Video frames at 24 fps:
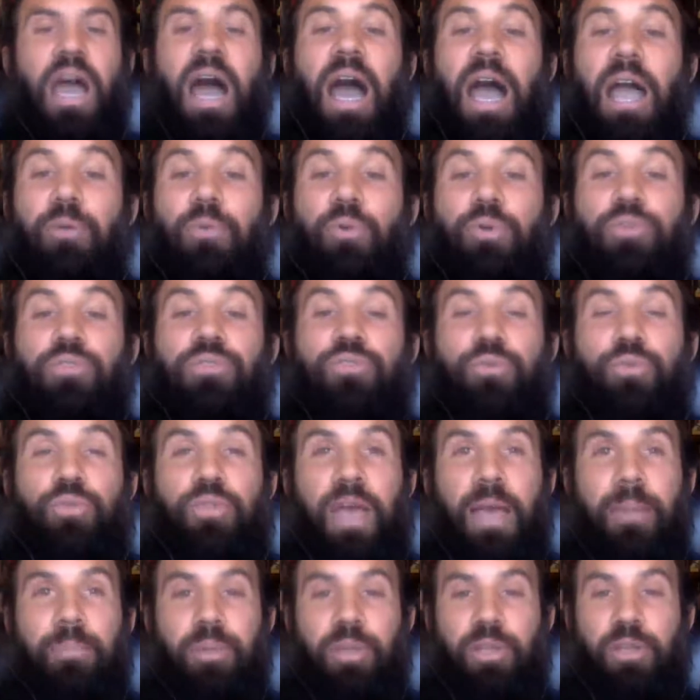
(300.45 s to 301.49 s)
I won't do
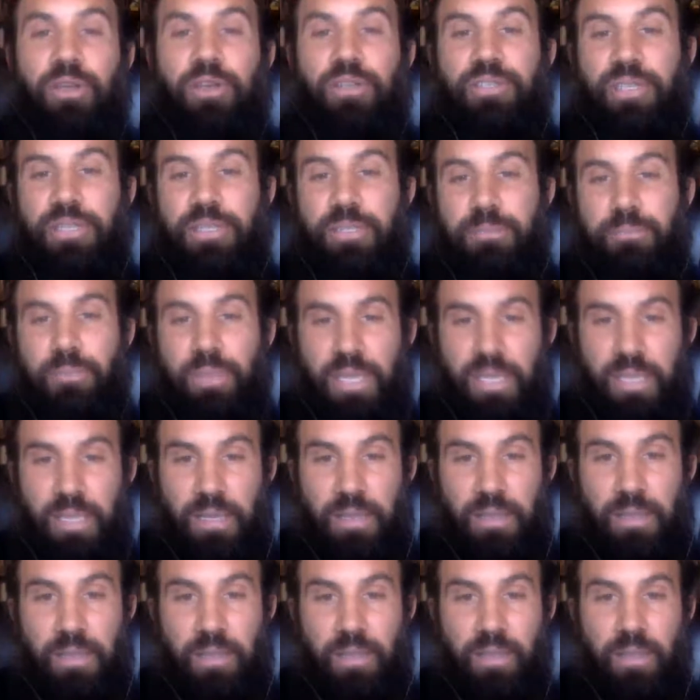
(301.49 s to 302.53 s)
that because it's
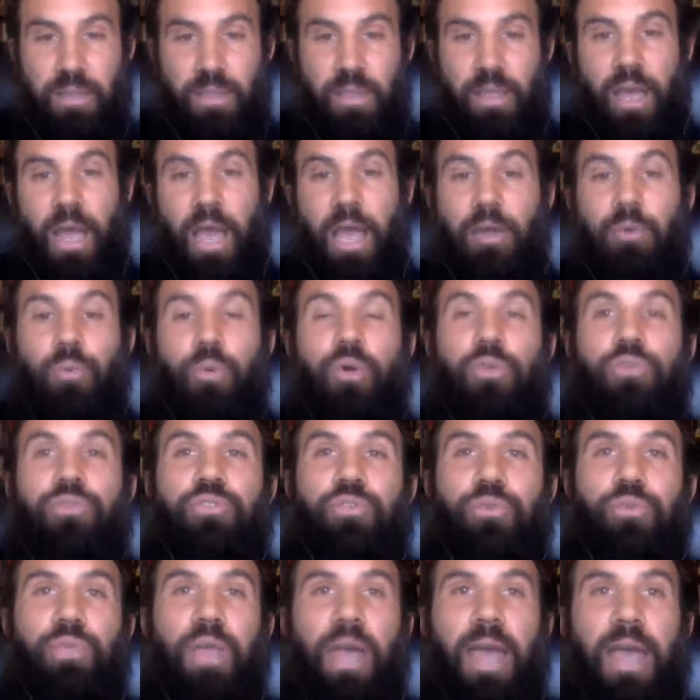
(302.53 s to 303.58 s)
mean. I won't
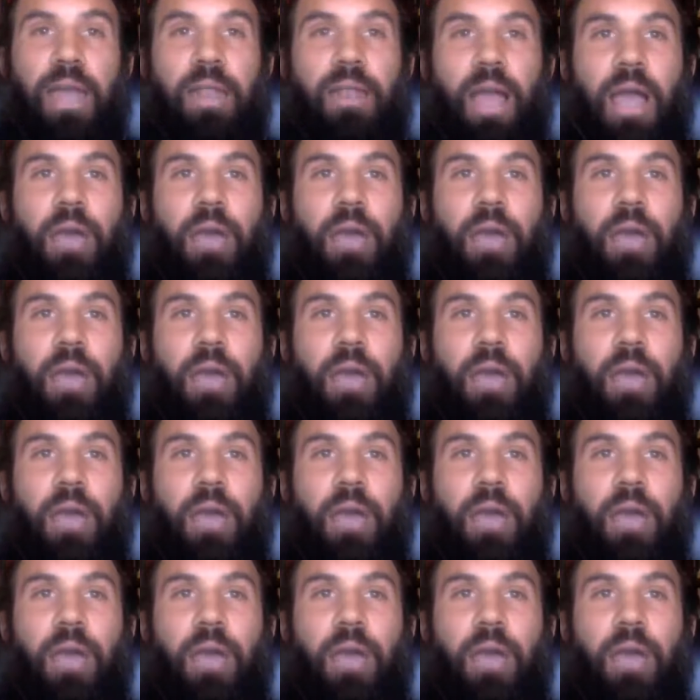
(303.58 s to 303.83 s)
do that.